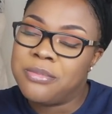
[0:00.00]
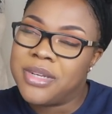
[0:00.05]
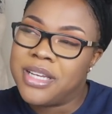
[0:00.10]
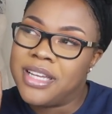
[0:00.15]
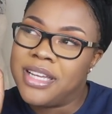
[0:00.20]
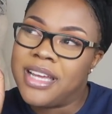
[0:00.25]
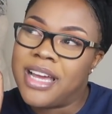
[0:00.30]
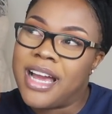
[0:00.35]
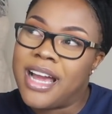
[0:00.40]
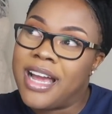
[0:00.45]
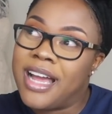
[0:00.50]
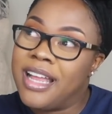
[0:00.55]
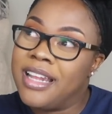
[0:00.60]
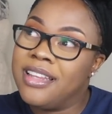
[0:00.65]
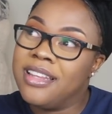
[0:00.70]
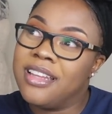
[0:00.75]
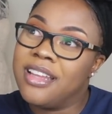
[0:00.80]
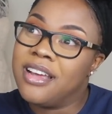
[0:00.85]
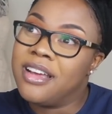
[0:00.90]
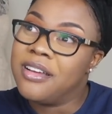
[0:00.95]
but I
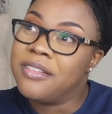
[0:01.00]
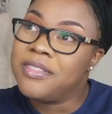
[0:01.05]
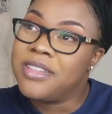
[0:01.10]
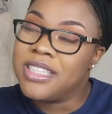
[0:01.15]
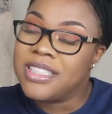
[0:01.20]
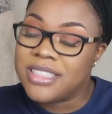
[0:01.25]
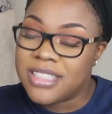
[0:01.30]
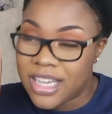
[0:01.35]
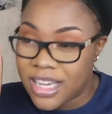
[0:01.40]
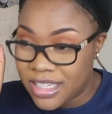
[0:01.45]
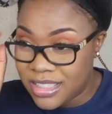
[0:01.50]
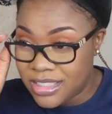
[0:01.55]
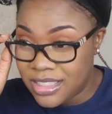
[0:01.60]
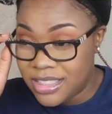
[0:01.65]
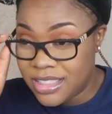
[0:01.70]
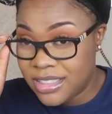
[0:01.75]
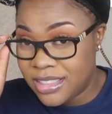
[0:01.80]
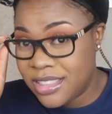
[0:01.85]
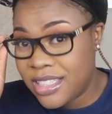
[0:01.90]
love this idea,